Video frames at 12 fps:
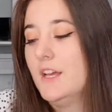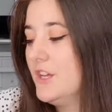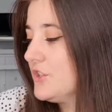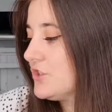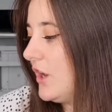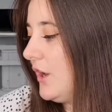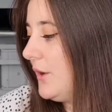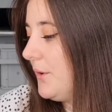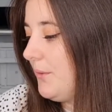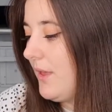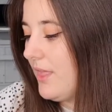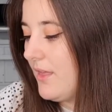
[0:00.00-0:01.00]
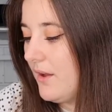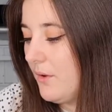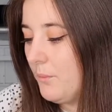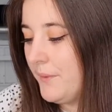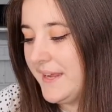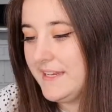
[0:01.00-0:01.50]
So
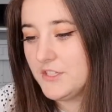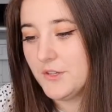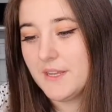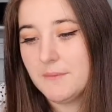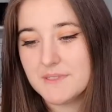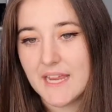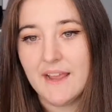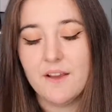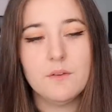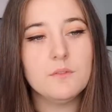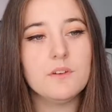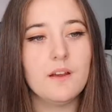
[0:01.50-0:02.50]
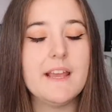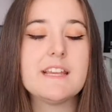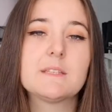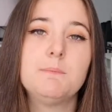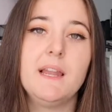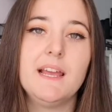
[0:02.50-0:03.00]
we took him down, I
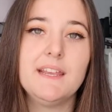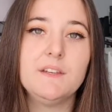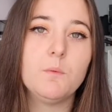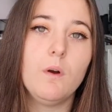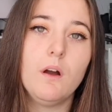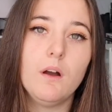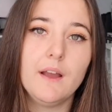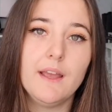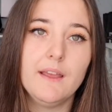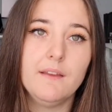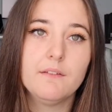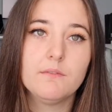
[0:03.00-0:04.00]
explained what I